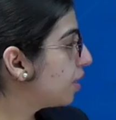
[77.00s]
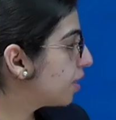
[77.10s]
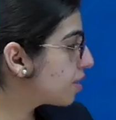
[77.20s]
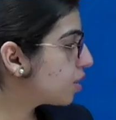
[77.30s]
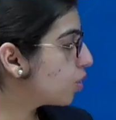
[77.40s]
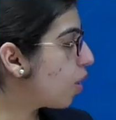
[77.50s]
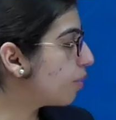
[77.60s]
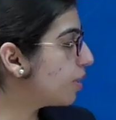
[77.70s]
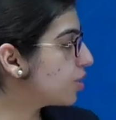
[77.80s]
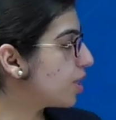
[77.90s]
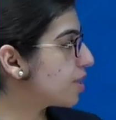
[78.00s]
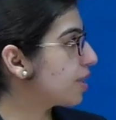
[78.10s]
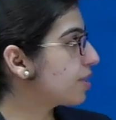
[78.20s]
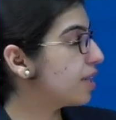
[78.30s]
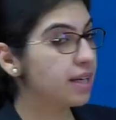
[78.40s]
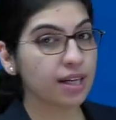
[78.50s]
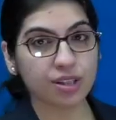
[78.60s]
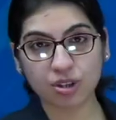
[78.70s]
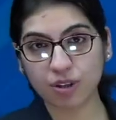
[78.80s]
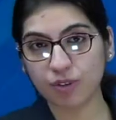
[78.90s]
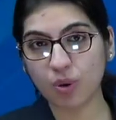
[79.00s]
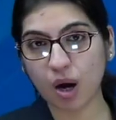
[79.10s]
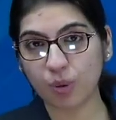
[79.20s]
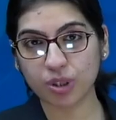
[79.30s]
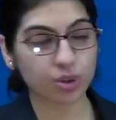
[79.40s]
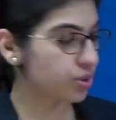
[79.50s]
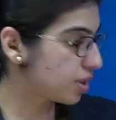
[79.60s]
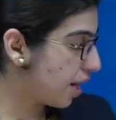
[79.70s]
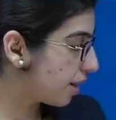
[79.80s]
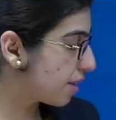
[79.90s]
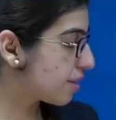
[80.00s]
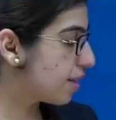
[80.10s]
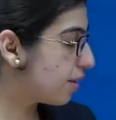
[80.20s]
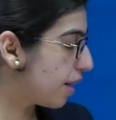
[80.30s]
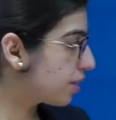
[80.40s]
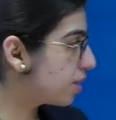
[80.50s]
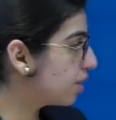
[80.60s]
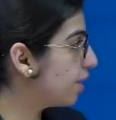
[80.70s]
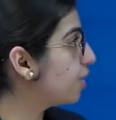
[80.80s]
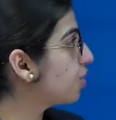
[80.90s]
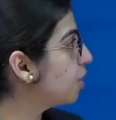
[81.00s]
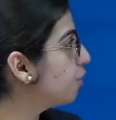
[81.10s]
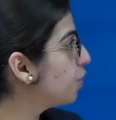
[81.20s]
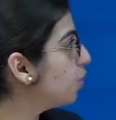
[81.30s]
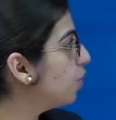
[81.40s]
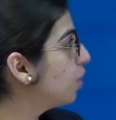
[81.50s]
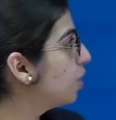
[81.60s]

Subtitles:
This is a normal chest x-ray lateral view, how it looks like. That's erect lateral view.